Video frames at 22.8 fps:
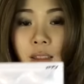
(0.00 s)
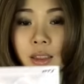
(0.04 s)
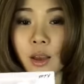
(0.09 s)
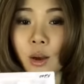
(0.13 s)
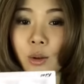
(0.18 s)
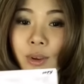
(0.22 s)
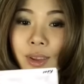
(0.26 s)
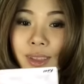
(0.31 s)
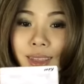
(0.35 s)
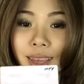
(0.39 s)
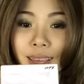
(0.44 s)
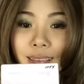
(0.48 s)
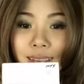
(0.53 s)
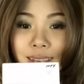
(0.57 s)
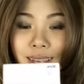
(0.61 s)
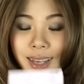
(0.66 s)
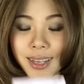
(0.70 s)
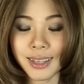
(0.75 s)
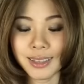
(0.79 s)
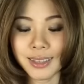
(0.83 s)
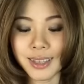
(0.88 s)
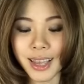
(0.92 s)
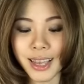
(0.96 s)
The only thing
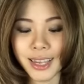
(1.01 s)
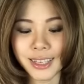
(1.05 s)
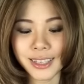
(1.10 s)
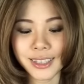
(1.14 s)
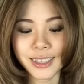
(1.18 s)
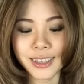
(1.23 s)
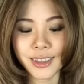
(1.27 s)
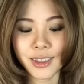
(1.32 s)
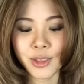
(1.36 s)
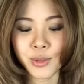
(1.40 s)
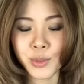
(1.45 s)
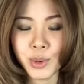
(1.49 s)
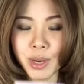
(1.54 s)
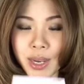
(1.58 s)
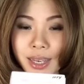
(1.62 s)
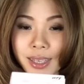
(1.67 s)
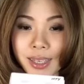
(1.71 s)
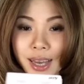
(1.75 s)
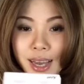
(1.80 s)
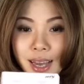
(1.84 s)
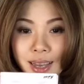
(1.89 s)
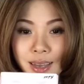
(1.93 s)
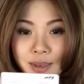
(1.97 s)
is like 3
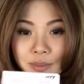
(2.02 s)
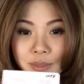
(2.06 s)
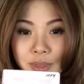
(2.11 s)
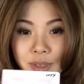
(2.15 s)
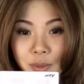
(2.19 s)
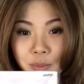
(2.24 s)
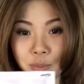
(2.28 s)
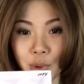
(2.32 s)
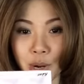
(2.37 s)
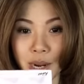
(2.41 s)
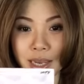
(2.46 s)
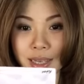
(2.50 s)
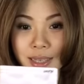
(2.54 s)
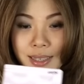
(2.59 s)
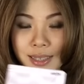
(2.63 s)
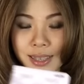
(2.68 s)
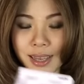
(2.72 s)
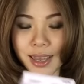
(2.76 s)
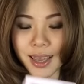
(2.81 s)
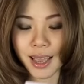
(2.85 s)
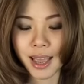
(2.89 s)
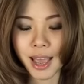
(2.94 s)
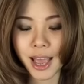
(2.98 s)
times the price.
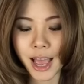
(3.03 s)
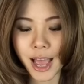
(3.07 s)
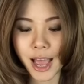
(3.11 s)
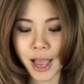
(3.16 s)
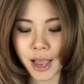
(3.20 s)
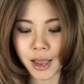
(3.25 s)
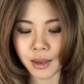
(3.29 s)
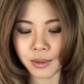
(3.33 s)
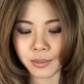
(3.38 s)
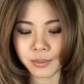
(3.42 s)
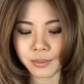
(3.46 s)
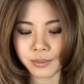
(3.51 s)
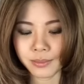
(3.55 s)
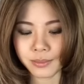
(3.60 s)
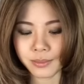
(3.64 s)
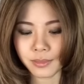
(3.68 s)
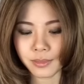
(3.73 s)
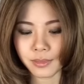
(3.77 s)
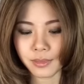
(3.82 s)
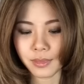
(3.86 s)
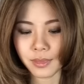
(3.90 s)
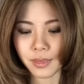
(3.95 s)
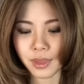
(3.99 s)

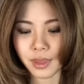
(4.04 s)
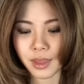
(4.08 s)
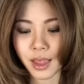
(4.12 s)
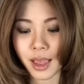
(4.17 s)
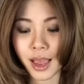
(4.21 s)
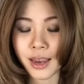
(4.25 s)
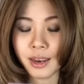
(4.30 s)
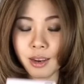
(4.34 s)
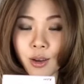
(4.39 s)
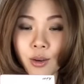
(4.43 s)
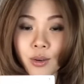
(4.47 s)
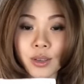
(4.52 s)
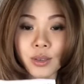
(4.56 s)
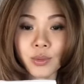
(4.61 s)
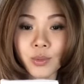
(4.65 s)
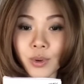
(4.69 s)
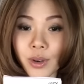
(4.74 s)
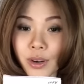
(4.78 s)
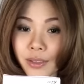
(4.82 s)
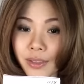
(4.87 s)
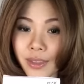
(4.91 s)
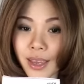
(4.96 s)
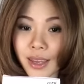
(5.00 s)
I know it's
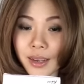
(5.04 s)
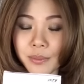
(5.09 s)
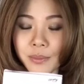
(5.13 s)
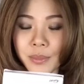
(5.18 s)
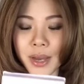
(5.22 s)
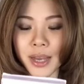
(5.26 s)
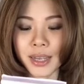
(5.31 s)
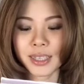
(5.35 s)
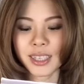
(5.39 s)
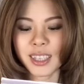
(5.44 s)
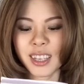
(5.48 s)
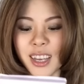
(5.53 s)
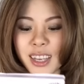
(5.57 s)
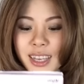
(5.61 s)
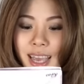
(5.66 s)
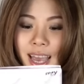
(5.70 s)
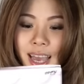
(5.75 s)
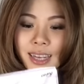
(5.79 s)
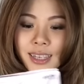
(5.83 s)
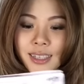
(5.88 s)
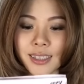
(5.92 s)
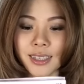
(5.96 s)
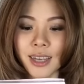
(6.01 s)
worth it, but
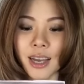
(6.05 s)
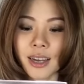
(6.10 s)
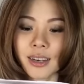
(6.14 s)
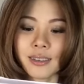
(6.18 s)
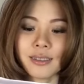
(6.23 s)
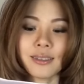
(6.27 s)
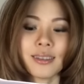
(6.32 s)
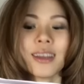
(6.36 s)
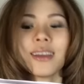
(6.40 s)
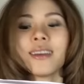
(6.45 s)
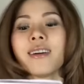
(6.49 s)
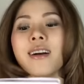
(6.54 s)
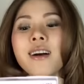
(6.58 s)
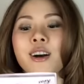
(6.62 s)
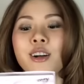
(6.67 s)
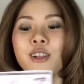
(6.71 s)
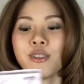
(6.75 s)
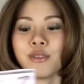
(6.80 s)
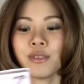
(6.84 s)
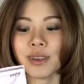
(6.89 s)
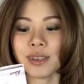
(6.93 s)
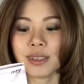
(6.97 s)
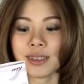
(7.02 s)
again, not
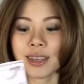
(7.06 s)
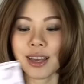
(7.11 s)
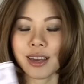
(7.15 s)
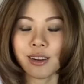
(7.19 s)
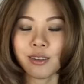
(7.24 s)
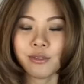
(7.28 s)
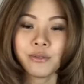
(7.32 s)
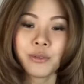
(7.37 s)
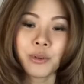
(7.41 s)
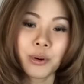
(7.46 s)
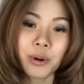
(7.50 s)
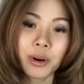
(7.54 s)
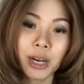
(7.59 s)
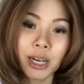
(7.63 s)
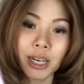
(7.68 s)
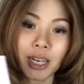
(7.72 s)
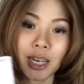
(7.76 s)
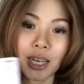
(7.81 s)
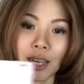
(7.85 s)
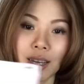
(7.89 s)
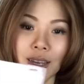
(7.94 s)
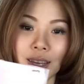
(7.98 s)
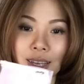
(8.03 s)
all of us can afford,
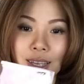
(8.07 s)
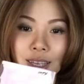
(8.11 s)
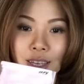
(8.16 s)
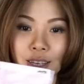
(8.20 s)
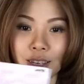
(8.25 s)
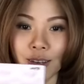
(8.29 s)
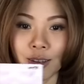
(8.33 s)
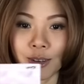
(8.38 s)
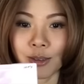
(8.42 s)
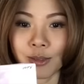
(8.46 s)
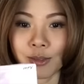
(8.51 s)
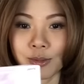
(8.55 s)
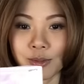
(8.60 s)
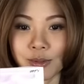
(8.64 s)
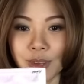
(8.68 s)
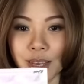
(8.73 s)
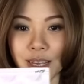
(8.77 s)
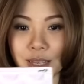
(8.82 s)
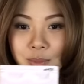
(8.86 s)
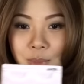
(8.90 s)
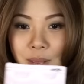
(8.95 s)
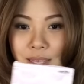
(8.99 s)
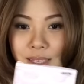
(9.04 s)
you know,
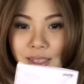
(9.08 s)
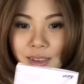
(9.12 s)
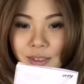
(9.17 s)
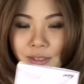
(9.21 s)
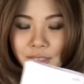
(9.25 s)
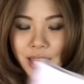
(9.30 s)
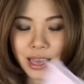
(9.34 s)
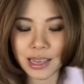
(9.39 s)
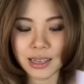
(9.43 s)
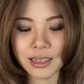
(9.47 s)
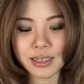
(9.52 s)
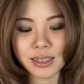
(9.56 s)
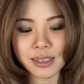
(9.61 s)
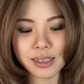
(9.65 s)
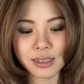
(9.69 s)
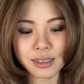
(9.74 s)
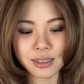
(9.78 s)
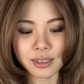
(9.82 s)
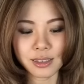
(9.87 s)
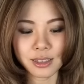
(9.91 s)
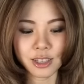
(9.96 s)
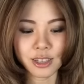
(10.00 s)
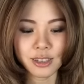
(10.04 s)
expensive things,
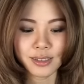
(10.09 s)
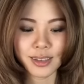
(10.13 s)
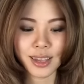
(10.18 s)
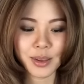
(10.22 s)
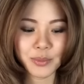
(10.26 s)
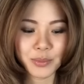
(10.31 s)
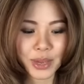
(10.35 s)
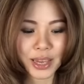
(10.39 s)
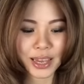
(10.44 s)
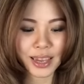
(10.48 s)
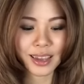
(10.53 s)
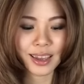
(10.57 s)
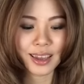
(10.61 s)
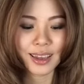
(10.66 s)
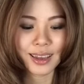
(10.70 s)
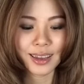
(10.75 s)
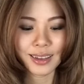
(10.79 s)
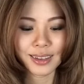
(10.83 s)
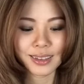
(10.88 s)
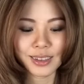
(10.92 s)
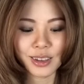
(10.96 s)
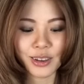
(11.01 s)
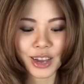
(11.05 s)
just like me.
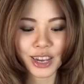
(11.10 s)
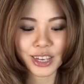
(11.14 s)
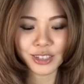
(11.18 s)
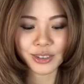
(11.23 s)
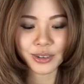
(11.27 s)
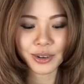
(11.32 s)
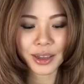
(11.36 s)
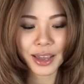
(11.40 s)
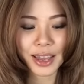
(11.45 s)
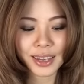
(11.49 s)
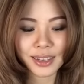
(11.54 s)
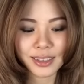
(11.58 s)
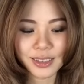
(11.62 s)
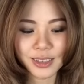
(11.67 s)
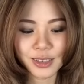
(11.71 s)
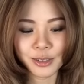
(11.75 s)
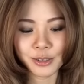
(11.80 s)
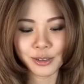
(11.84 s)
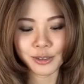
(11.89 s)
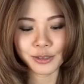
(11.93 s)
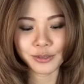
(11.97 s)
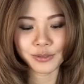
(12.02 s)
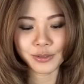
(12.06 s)
So I try
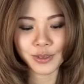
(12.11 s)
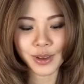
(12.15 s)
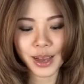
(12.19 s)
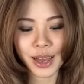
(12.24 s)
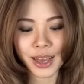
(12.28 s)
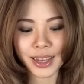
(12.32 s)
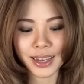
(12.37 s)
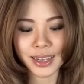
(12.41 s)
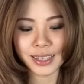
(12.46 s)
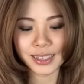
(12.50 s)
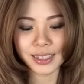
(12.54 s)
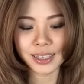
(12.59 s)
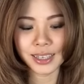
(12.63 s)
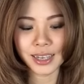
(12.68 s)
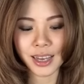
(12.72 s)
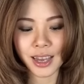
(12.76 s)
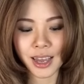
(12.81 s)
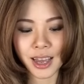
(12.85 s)
to find